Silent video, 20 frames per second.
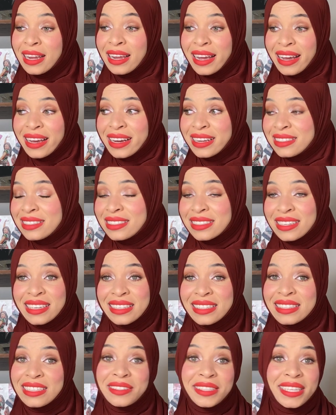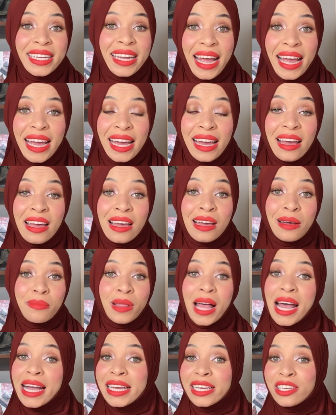and still today,
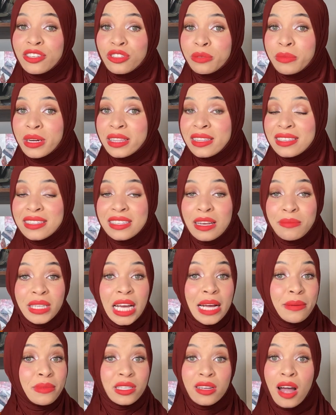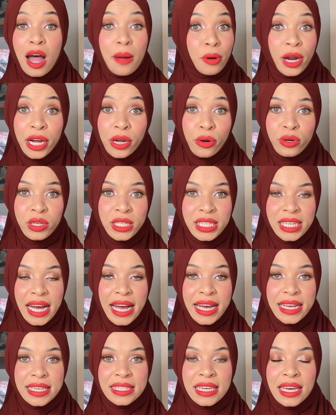Black History Month is sometimes not
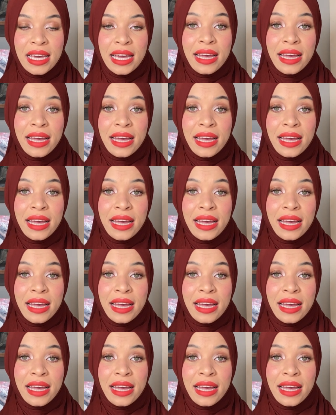prioritized.